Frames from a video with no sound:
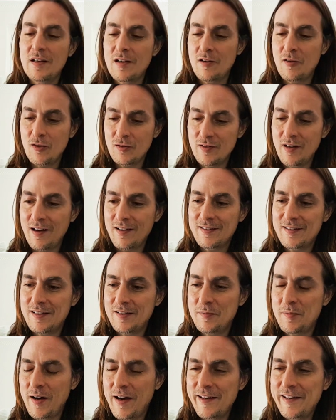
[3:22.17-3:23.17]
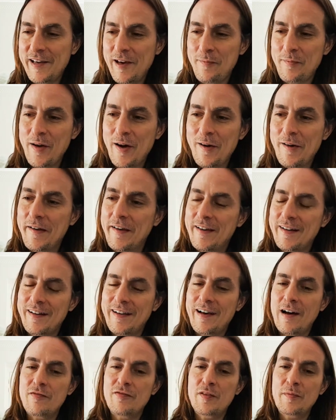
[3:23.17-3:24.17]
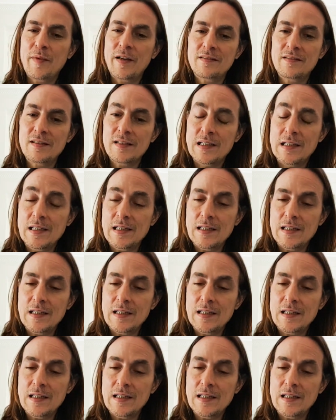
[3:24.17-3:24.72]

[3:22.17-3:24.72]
conducted by the American government.